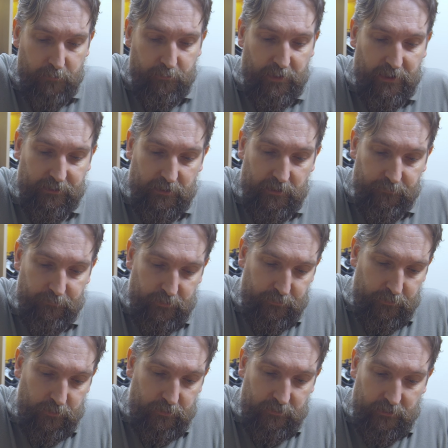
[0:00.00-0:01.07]
but even
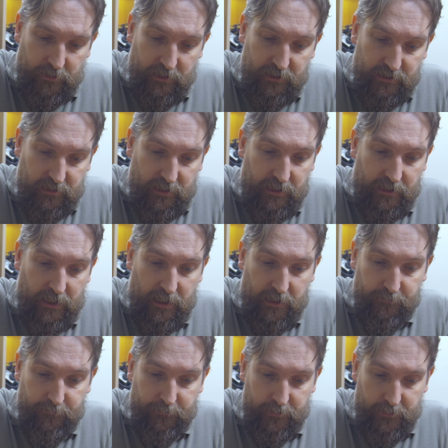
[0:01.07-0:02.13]
if you're in the US, I
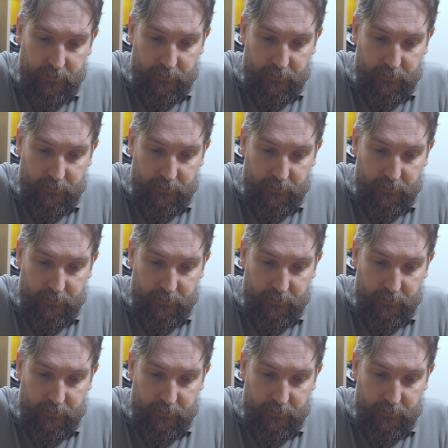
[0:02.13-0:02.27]
have